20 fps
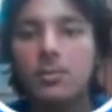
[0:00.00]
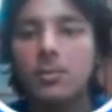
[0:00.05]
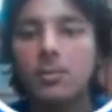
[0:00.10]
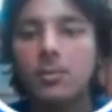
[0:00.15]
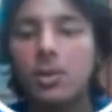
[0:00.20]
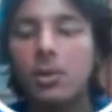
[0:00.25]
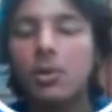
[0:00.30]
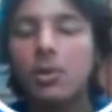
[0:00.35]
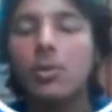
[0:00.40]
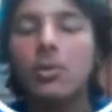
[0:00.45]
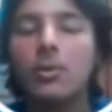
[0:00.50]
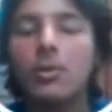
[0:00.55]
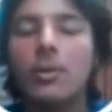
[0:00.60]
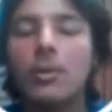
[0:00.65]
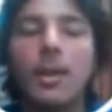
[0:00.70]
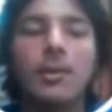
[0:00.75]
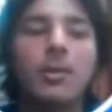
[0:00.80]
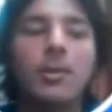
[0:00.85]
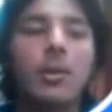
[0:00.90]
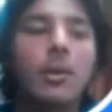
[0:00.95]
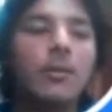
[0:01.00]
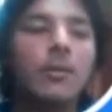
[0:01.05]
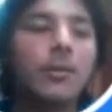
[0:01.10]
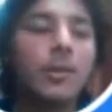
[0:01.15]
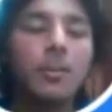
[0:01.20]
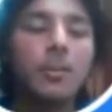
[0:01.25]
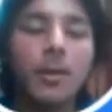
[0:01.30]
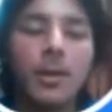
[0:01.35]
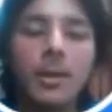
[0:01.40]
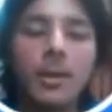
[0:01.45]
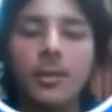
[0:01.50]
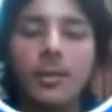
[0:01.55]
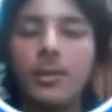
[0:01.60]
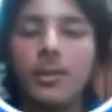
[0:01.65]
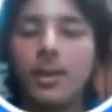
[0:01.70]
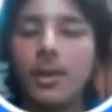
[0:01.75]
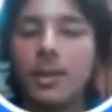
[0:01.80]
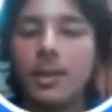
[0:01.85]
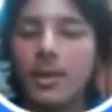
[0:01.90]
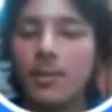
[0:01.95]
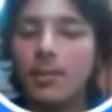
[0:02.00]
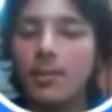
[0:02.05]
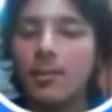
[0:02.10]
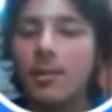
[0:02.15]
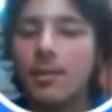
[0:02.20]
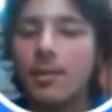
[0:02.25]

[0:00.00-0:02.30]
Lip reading: So that's all for the productivity Easter